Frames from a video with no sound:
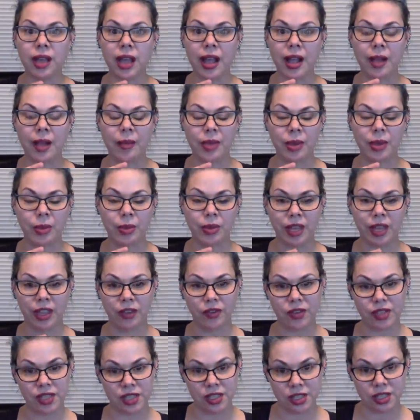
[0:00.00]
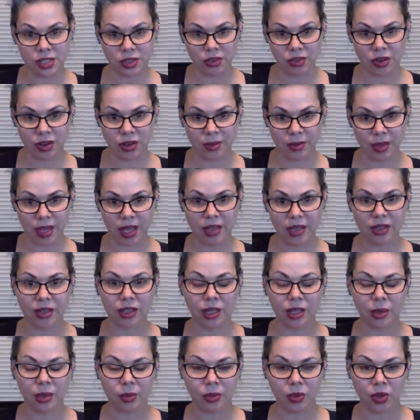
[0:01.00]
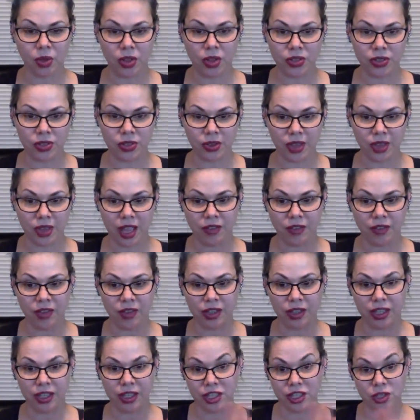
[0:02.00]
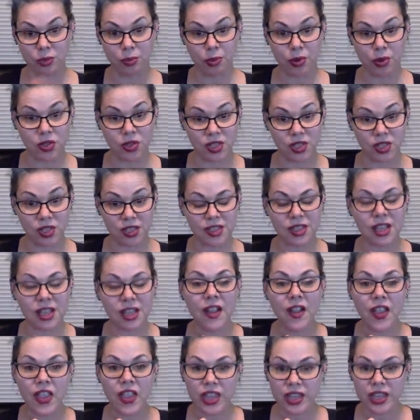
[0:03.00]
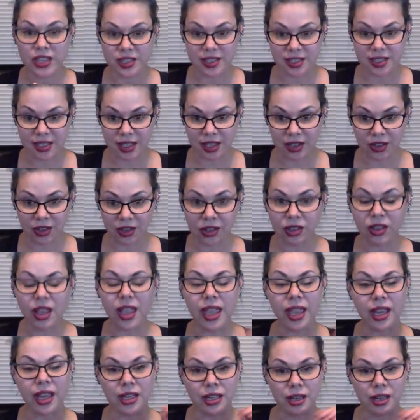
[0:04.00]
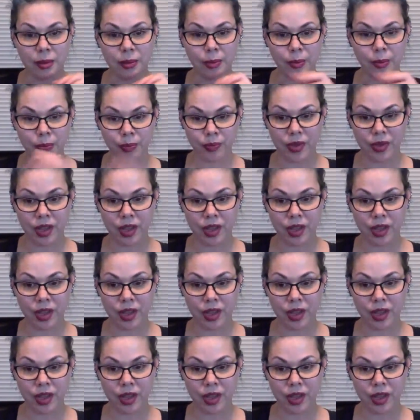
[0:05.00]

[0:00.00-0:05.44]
um, it will have his Instagram handle, it will also have a link to purchase his single and a,